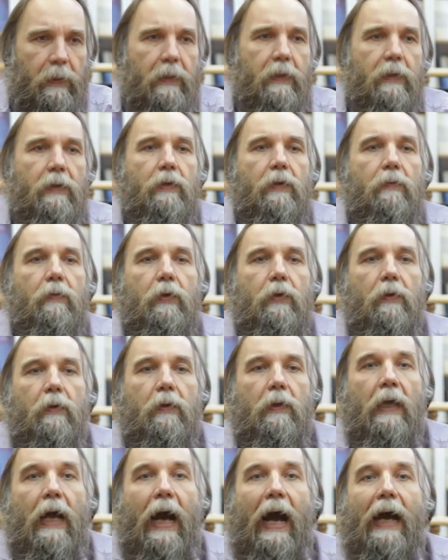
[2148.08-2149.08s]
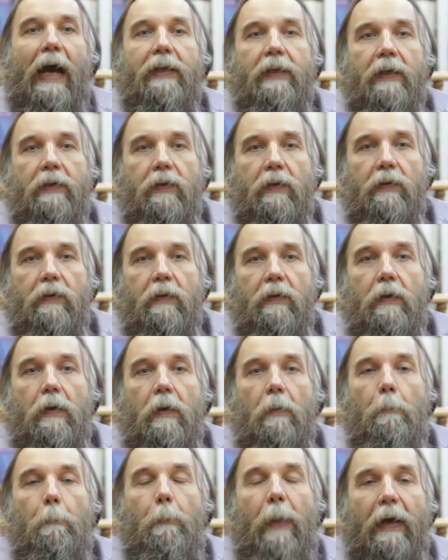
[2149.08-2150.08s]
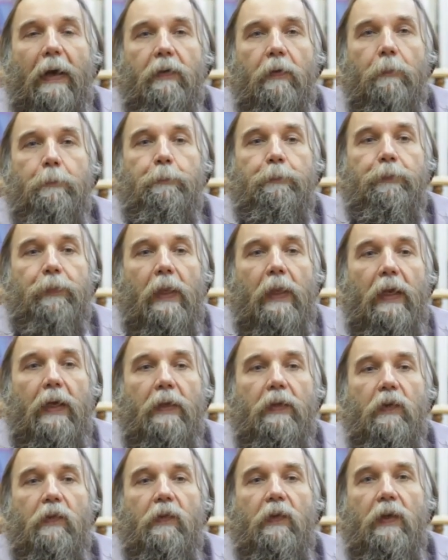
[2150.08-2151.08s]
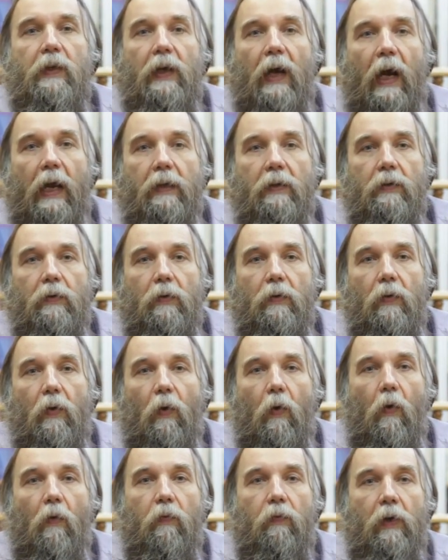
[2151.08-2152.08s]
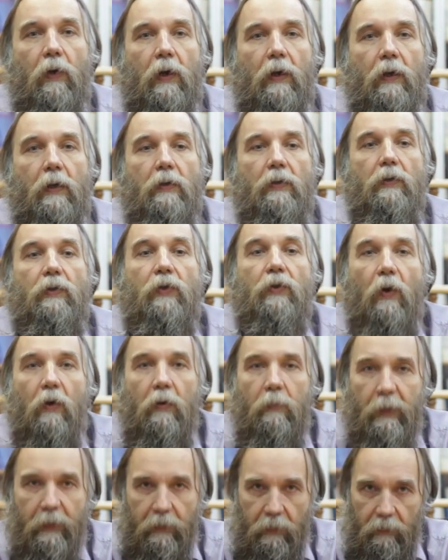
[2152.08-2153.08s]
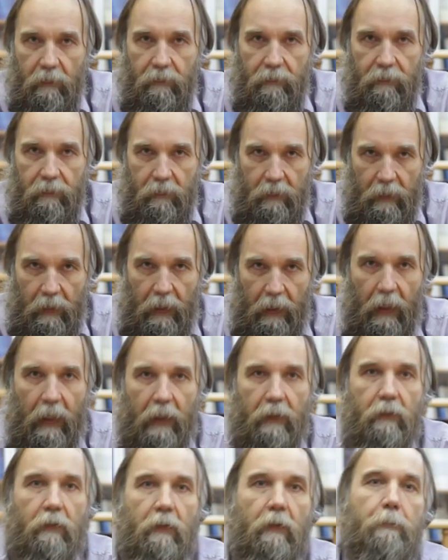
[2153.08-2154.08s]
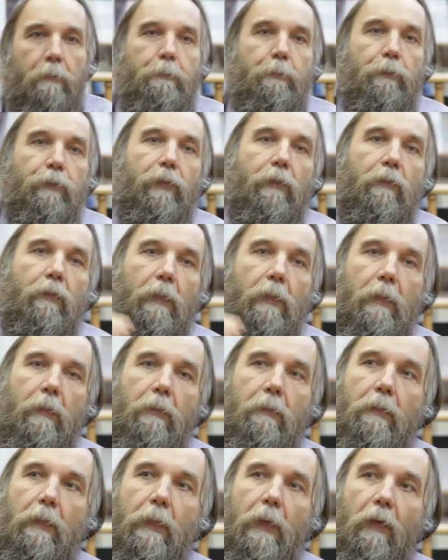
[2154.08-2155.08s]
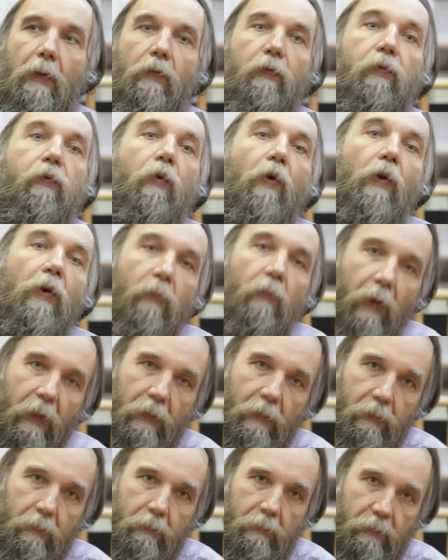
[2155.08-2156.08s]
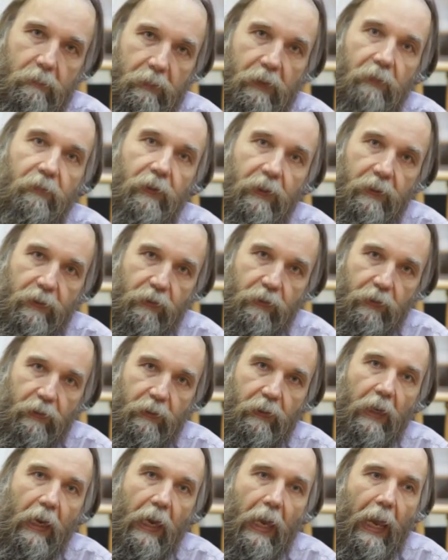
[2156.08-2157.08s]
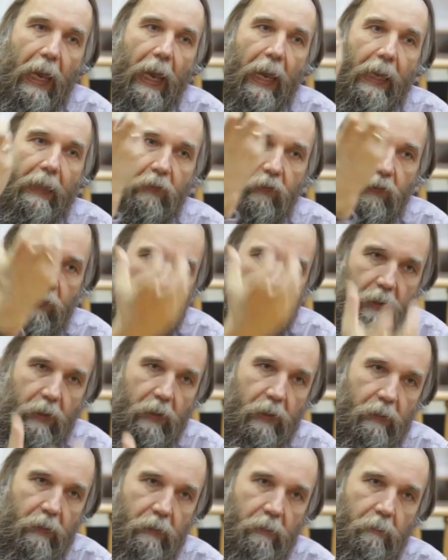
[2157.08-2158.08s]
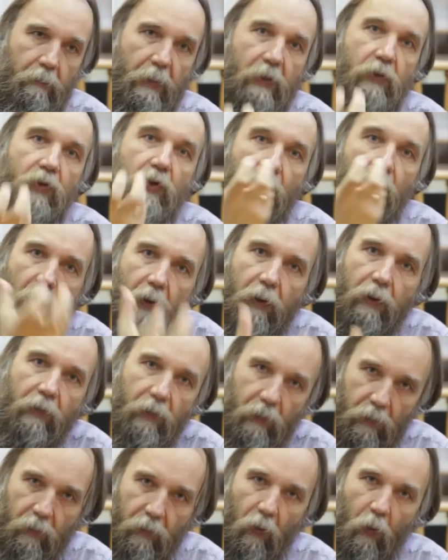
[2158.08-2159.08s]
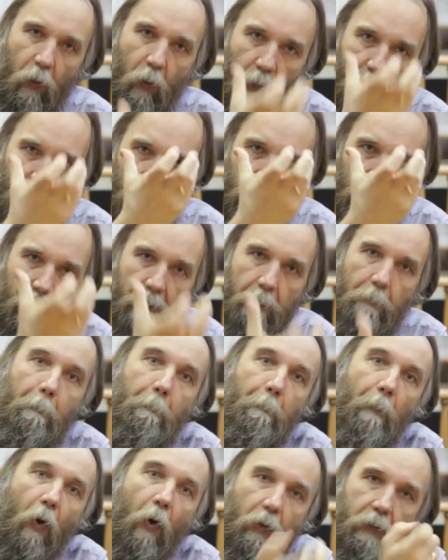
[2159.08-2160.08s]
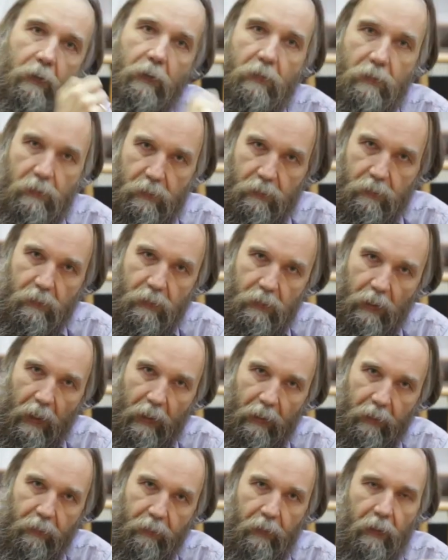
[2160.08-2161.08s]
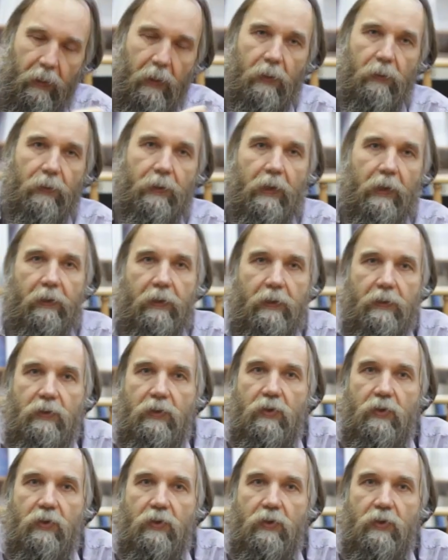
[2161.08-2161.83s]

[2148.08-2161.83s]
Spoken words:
individual identity, but it is a kind of normative and formal definition. And in majority of the modern society, there is